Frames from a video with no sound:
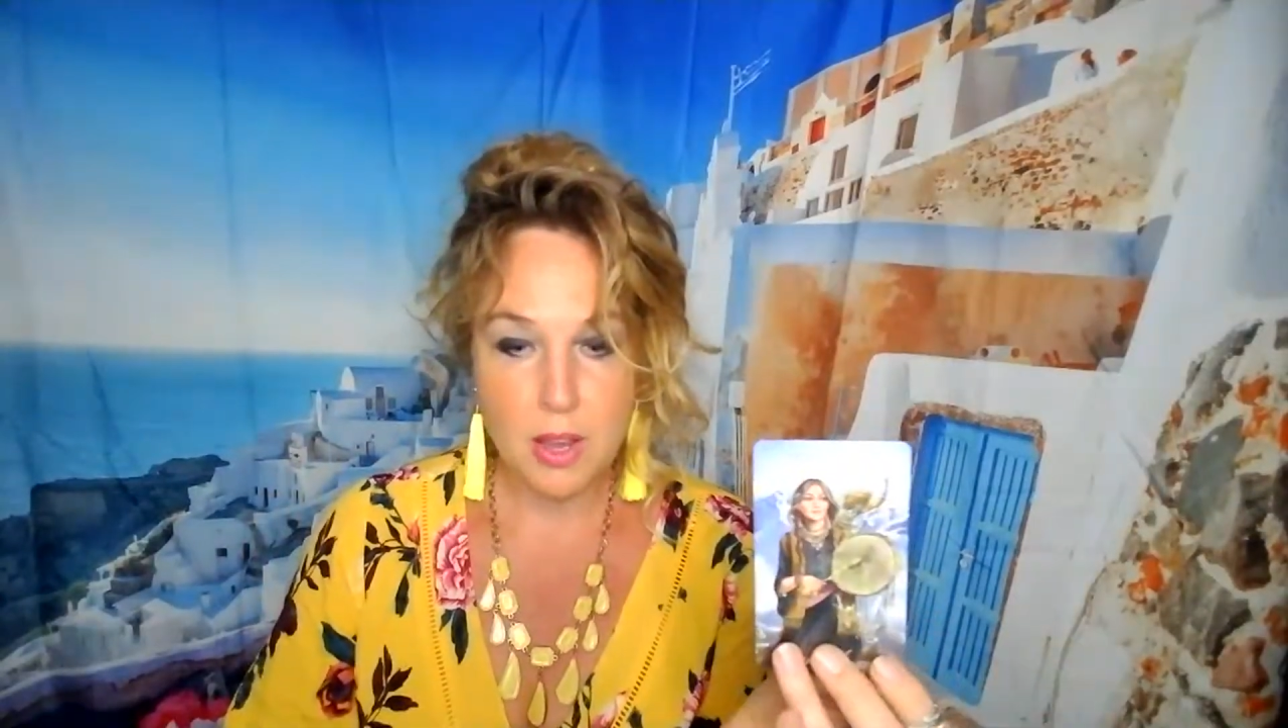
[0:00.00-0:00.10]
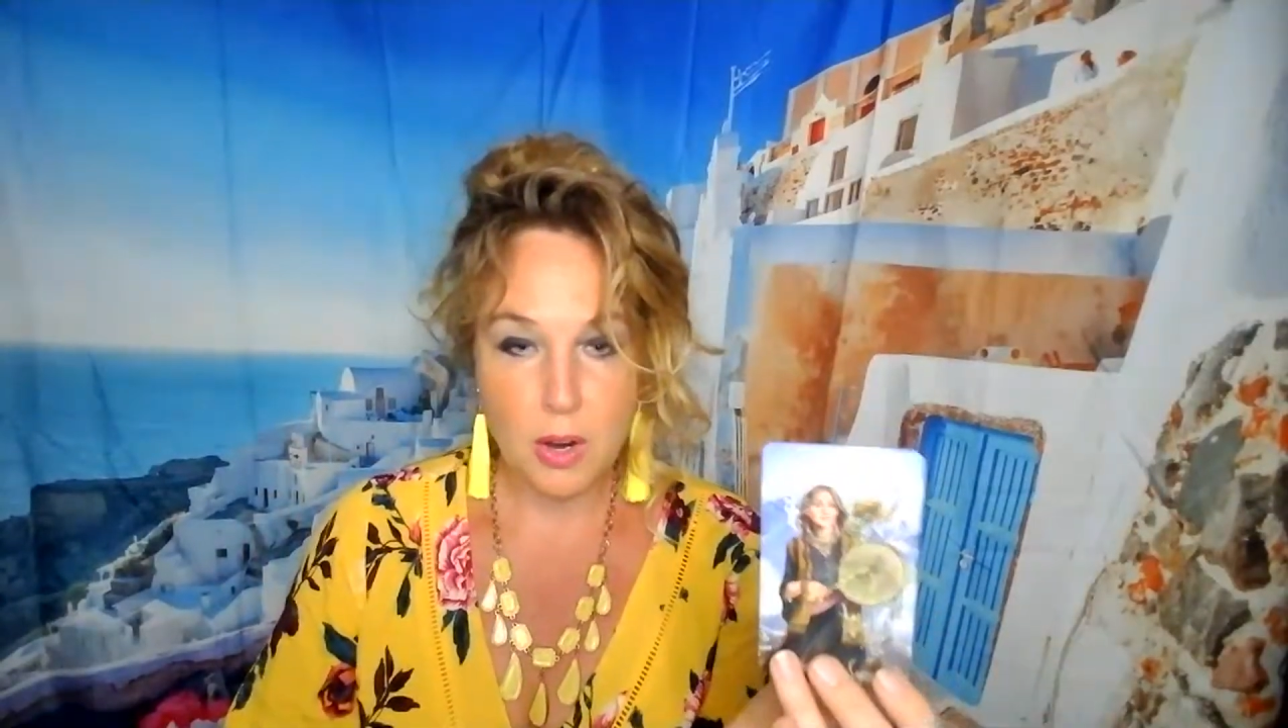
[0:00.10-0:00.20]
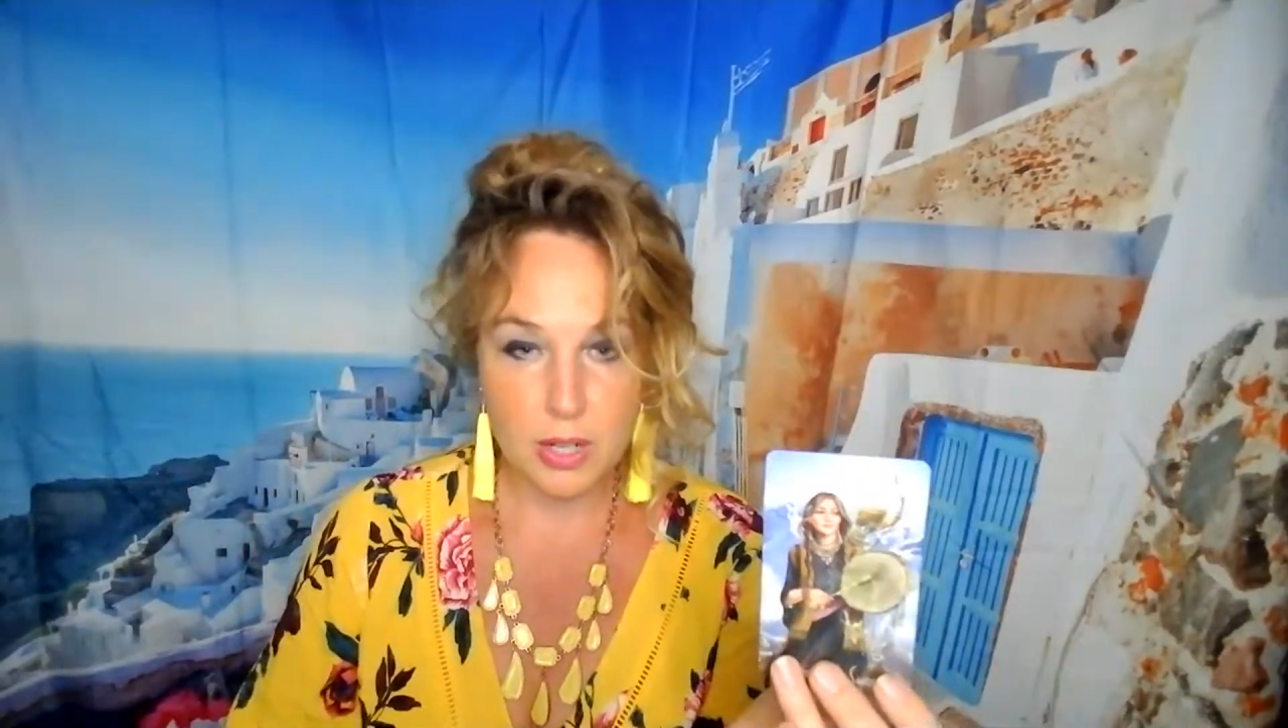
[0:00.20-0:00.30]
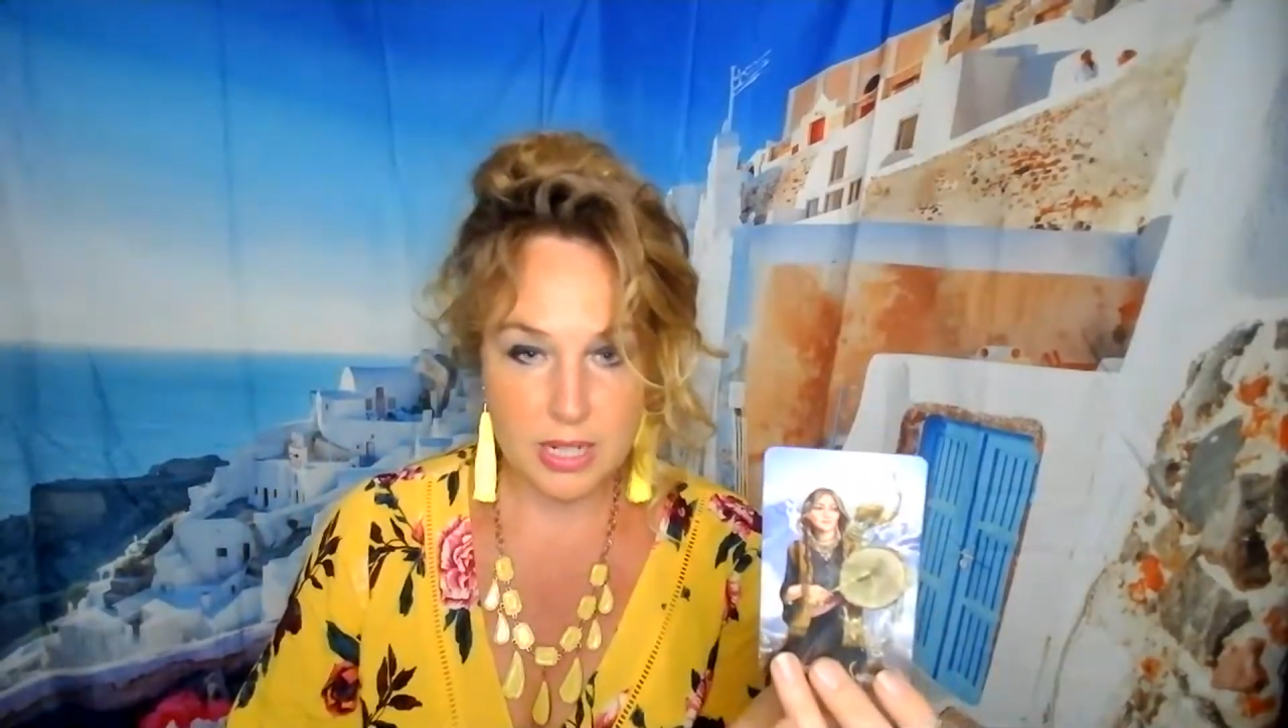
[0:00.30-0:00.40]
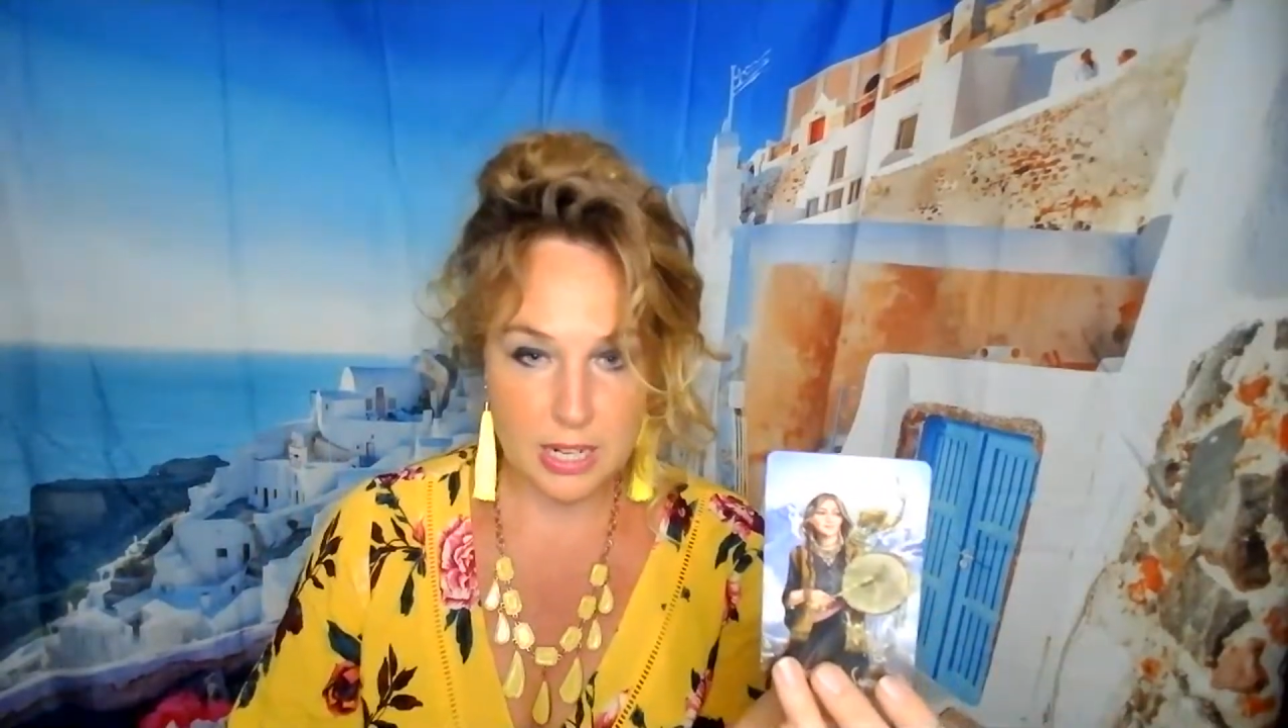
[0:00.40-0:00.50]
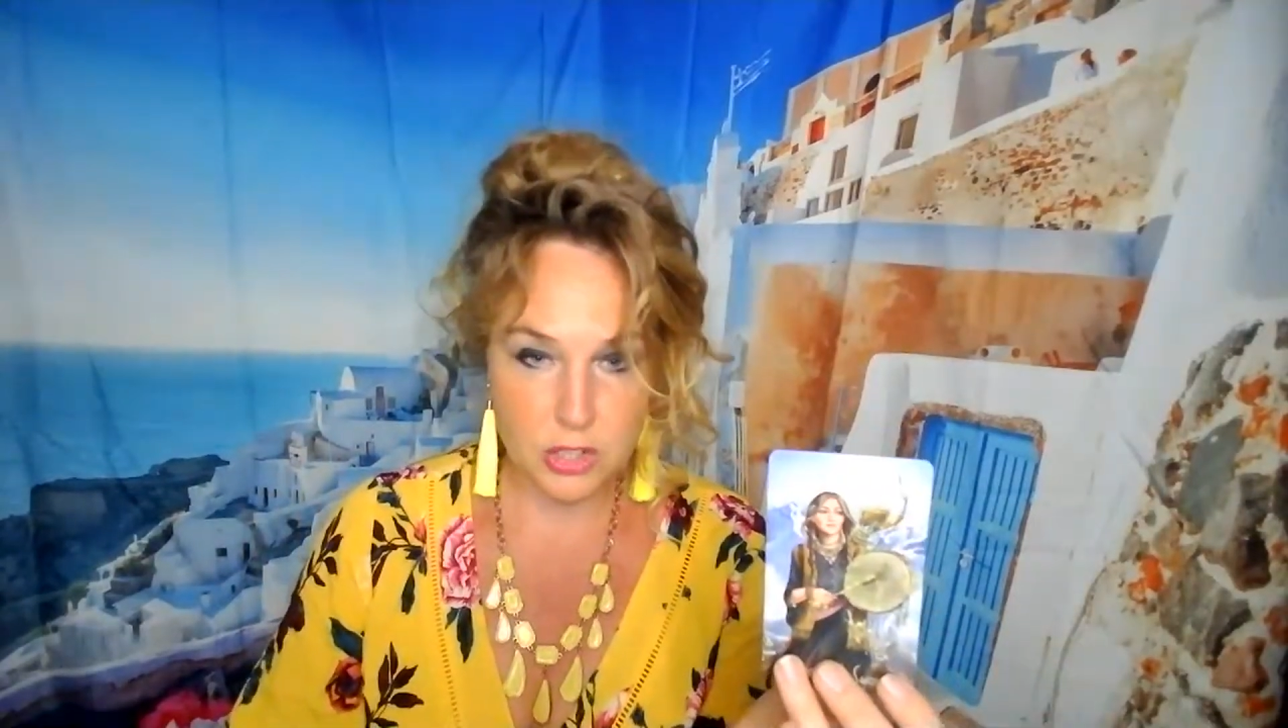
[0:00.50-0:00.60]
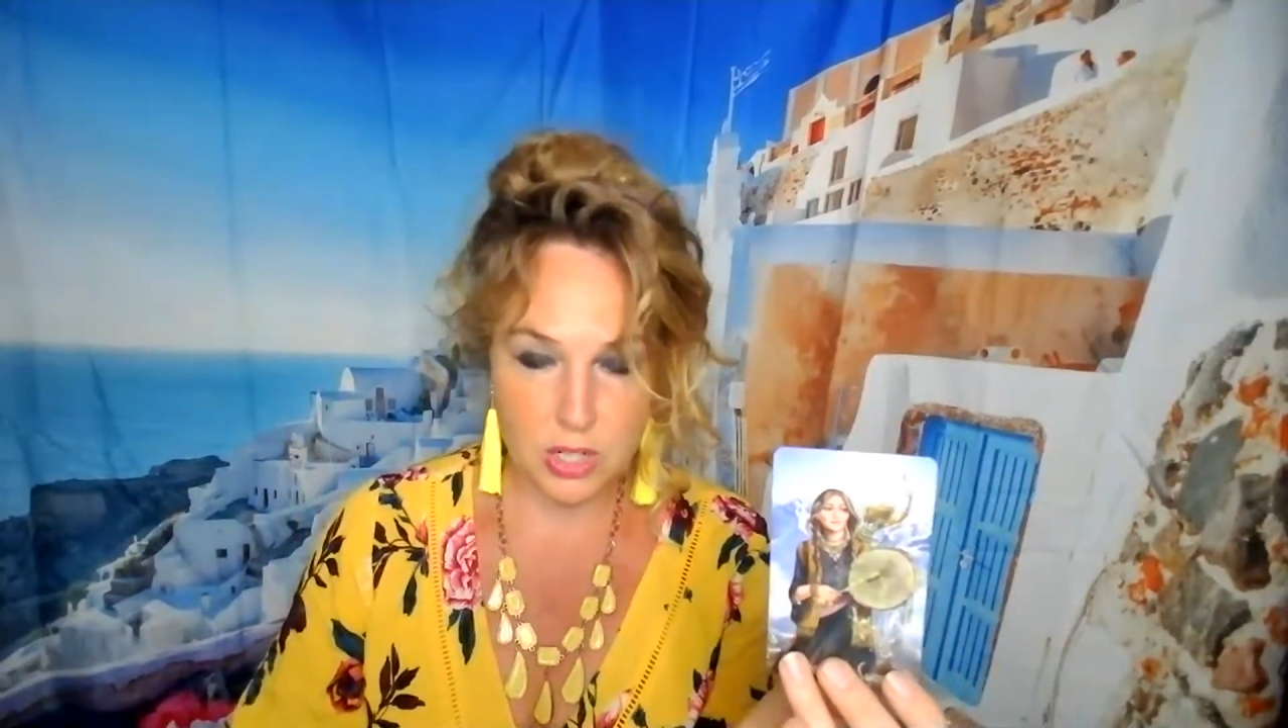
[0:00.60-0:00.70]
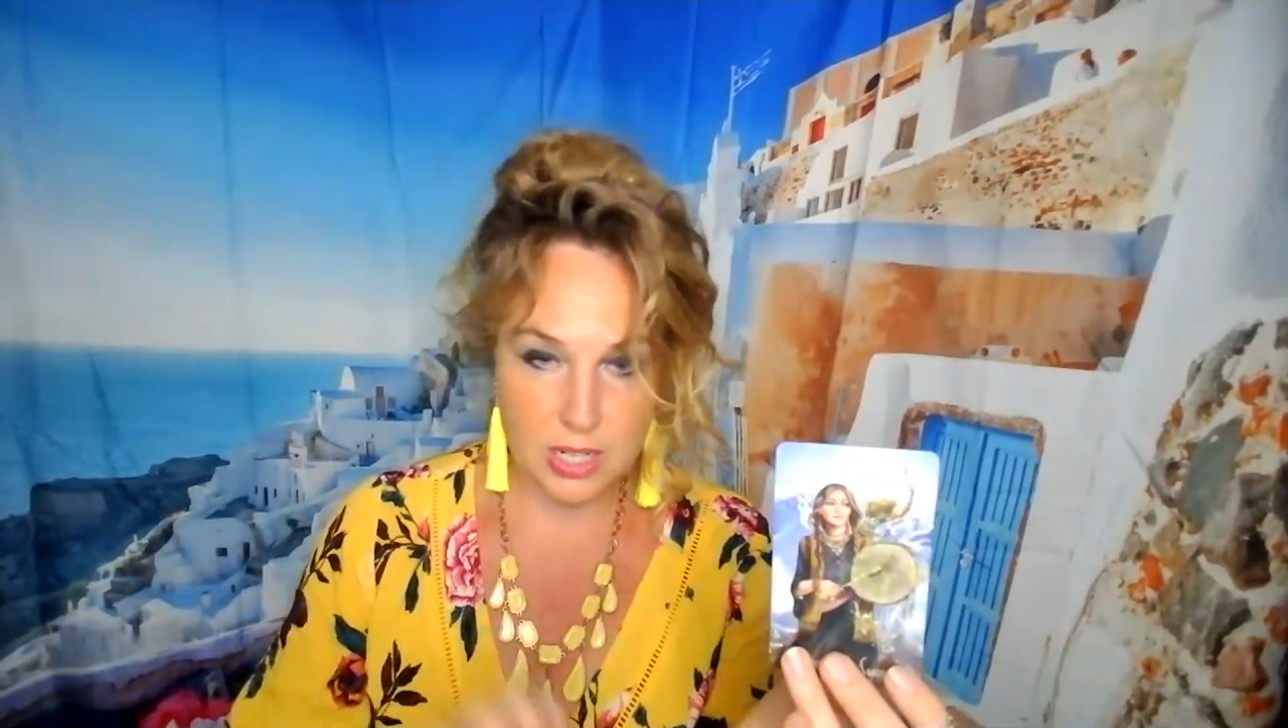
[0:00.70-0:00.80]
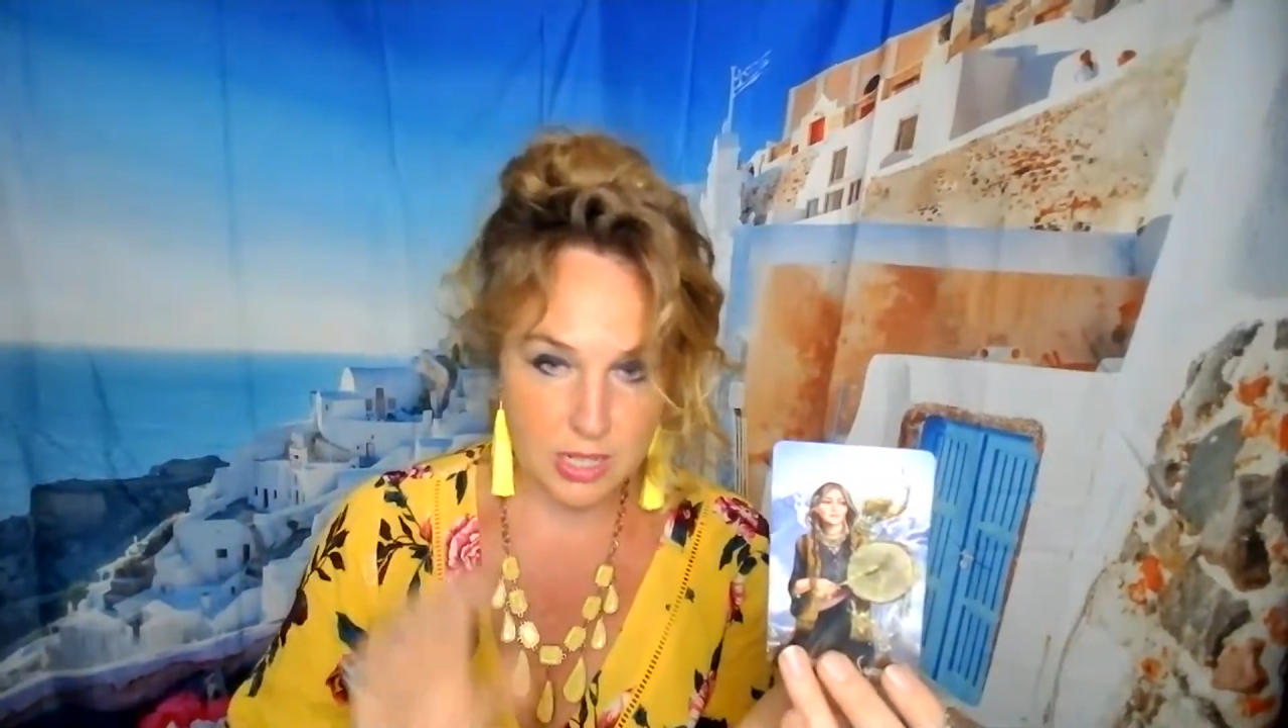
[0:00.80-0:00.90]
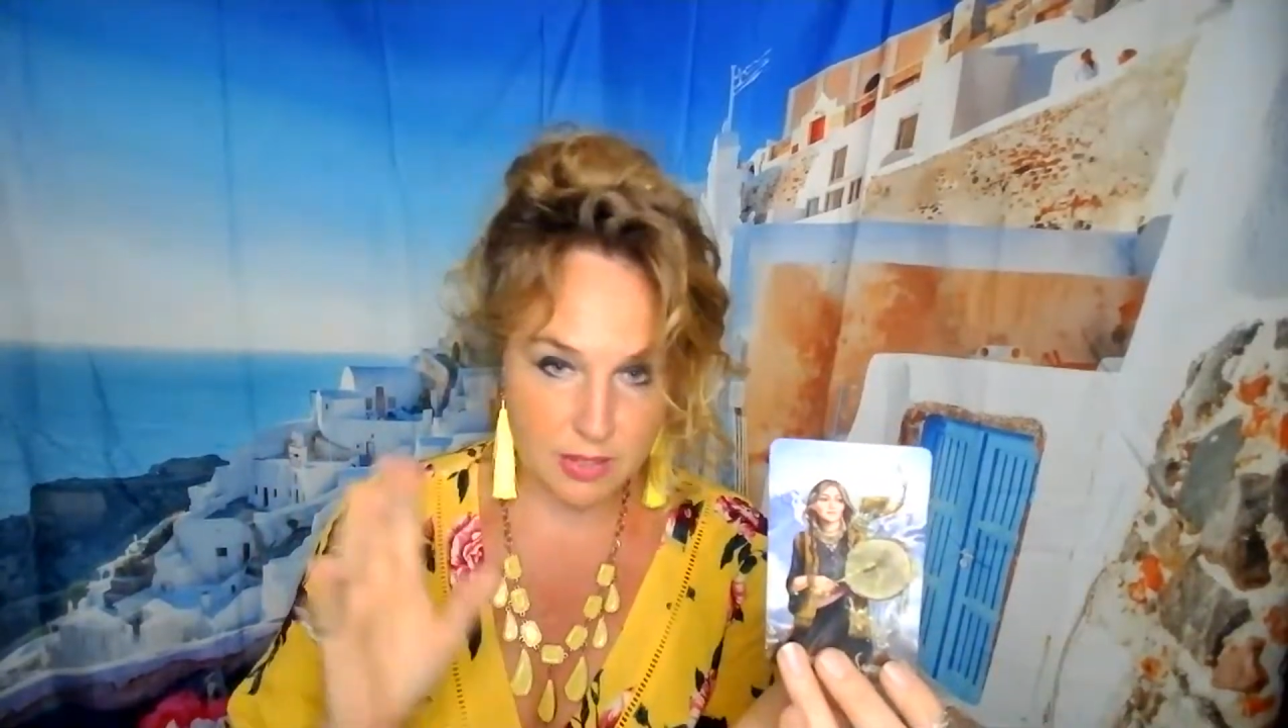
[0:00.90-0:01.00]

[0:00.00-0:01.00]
her connection into the